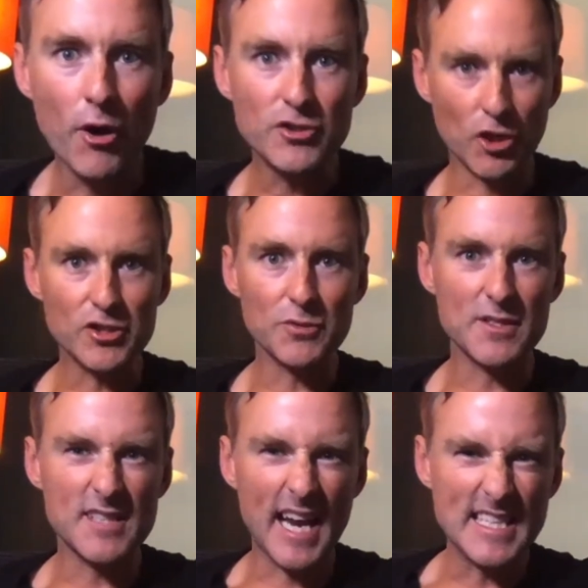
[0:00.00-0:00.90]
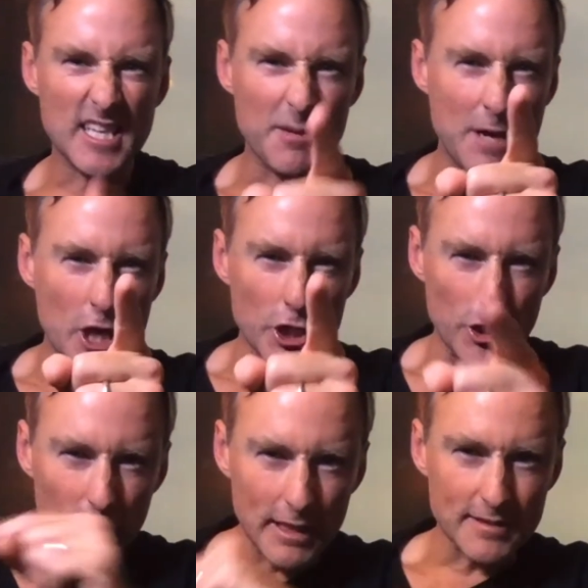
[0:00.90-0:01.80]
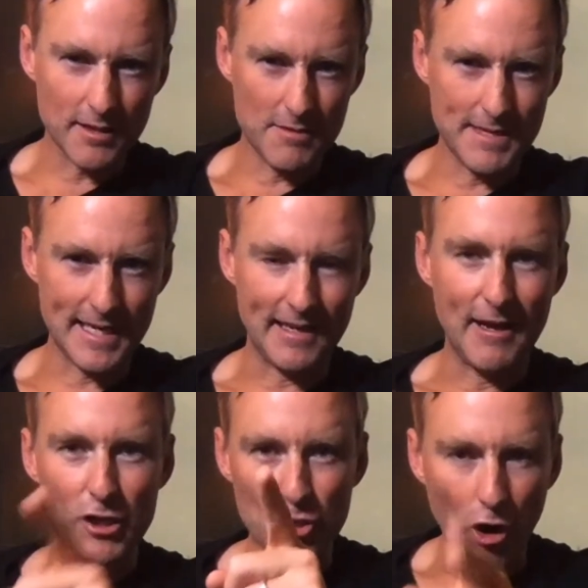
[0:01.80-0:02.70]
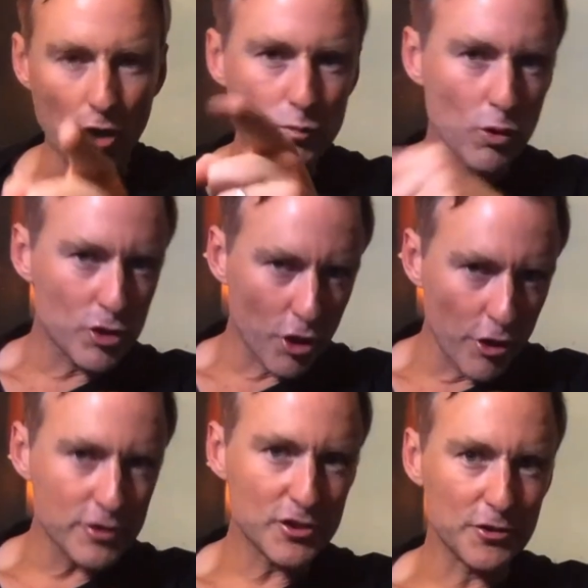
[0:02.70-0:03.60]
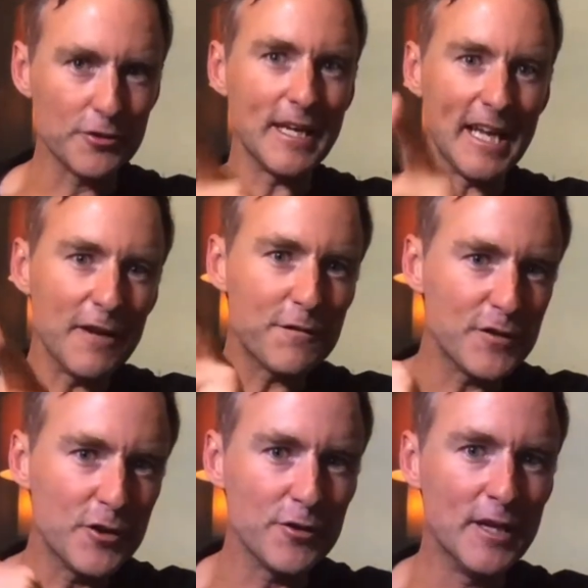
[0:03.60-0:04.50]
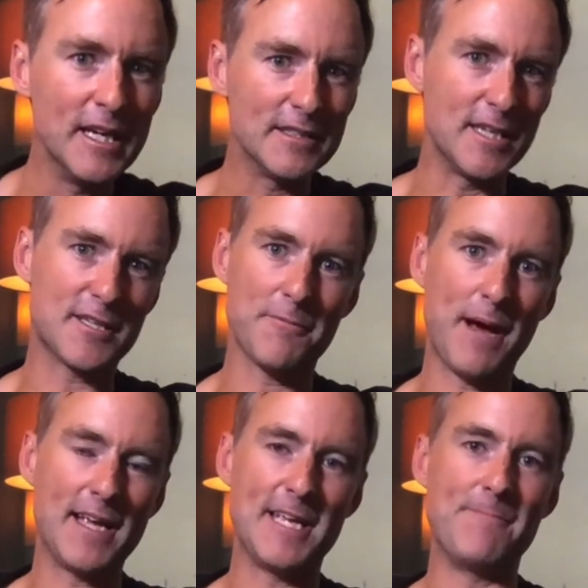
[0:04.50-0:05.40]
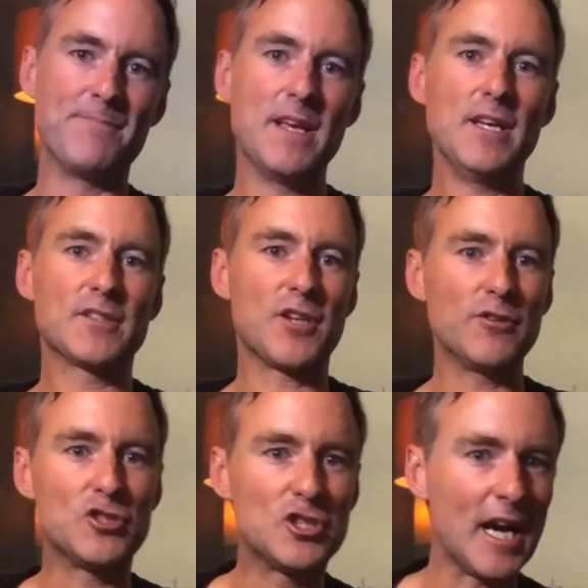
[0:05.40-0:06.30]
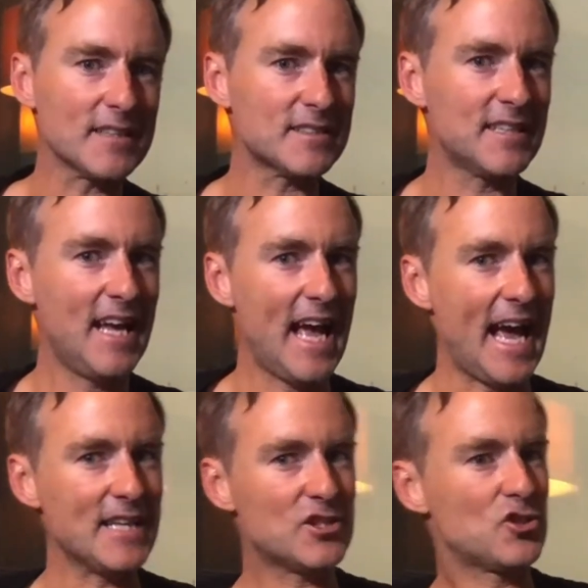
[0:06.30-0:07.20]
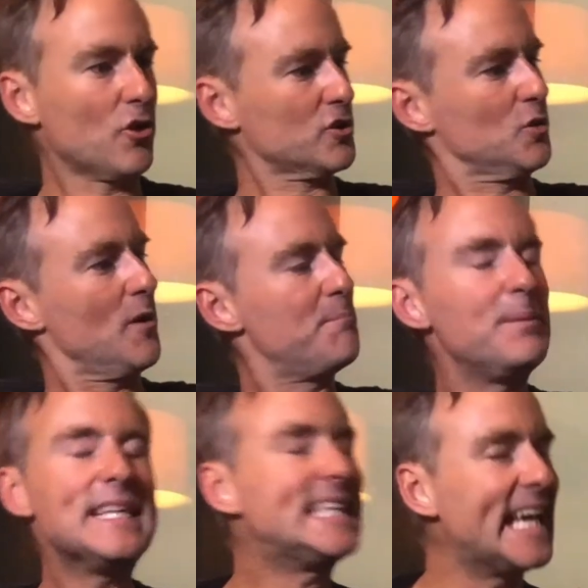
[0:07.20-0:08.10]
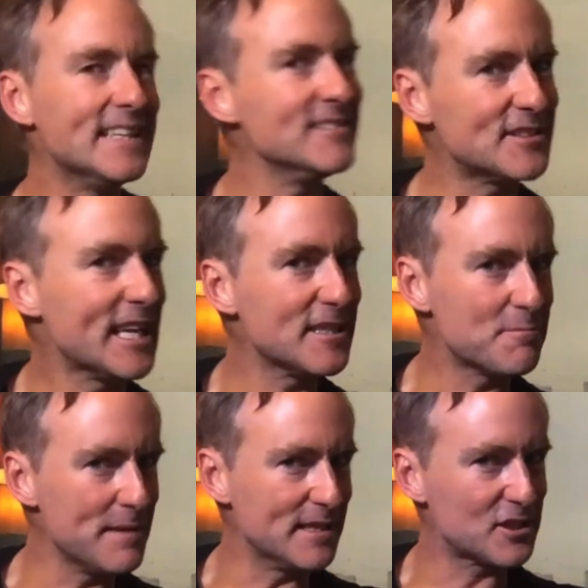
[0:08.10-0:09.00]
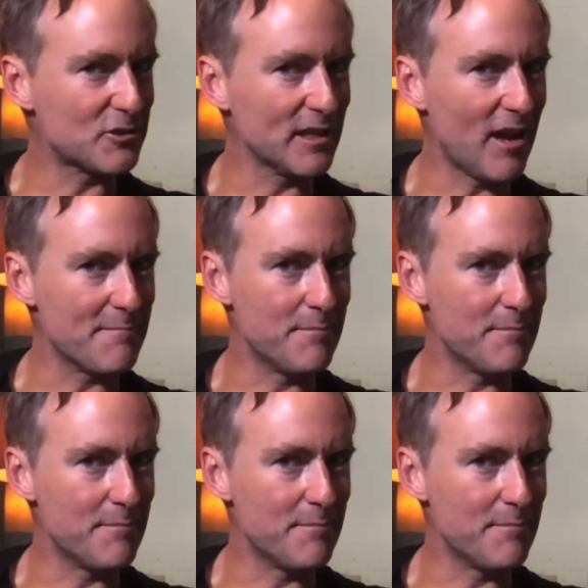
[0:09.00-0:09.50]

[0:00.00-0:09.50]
Joshua is saying to them, you listen to me. God will curse you if you disobey him. So just as Joshua begins his ministry like